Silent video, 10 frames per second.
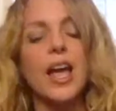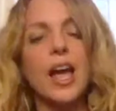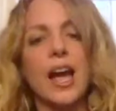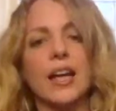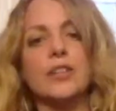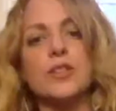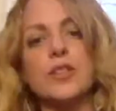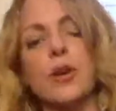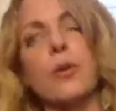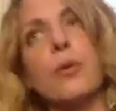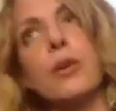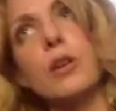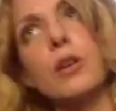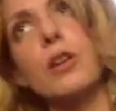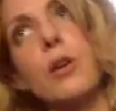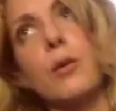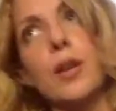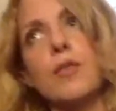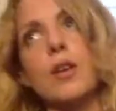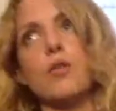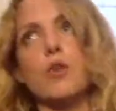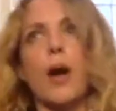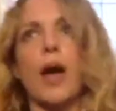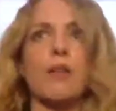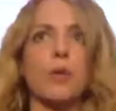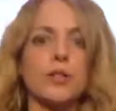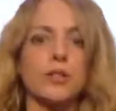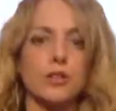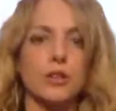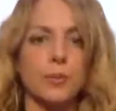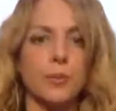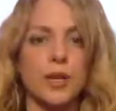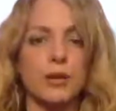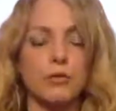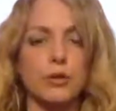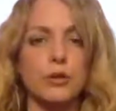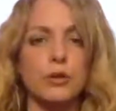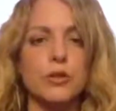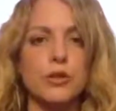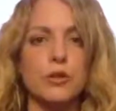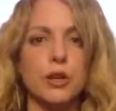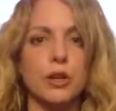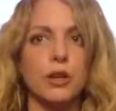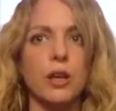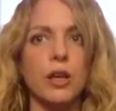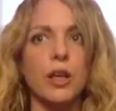And so, even if you have Western European roots, you could